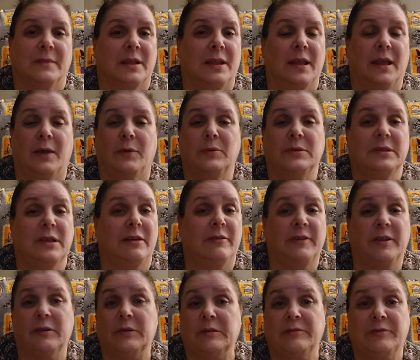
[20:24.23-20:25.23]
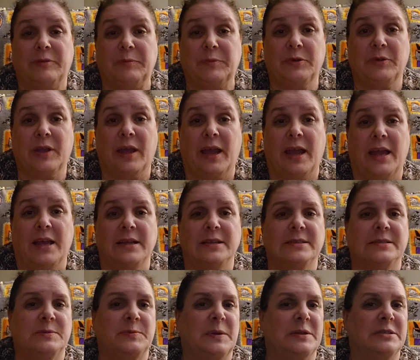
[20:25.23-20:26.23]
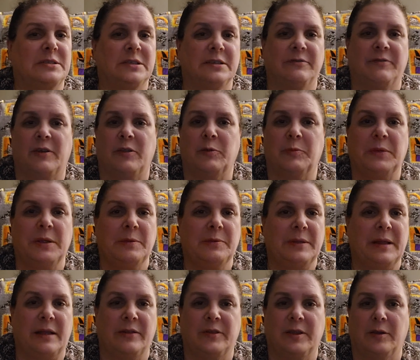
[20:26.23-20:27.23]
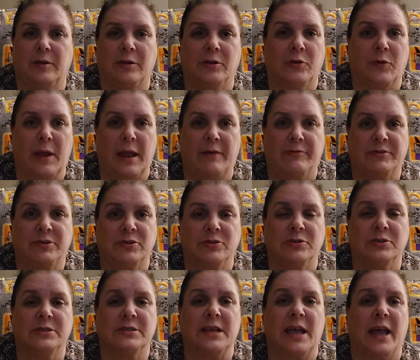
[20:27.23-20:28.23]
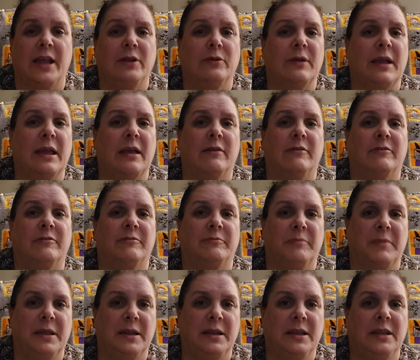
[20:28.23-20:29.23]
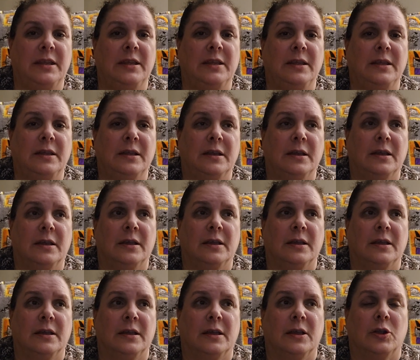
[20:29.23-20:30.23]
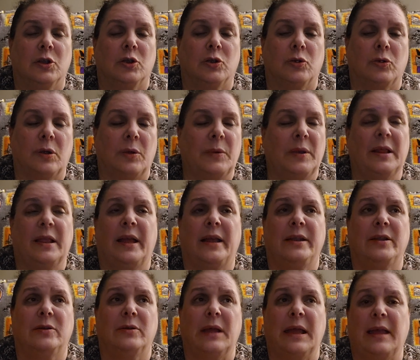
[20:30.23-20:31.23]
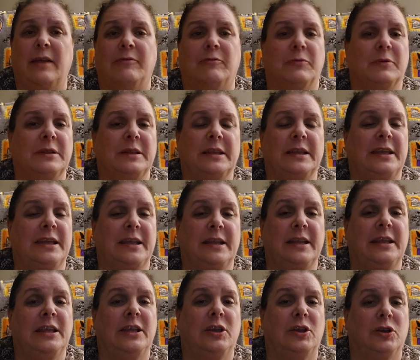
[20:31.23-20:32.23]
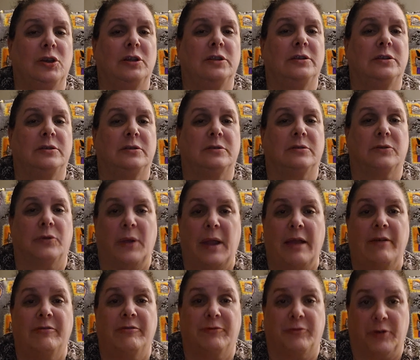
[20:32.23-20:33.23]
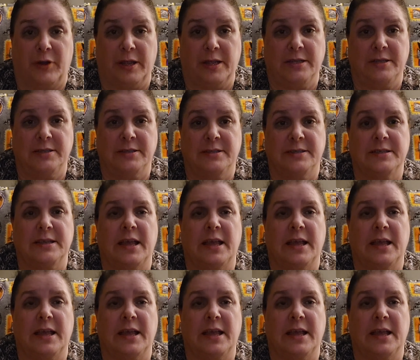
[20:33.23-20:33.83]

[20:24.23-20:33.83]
I would love hearing from you guys, especially if other people out there are crafters. I don't have many, I don't have really any good craft friends.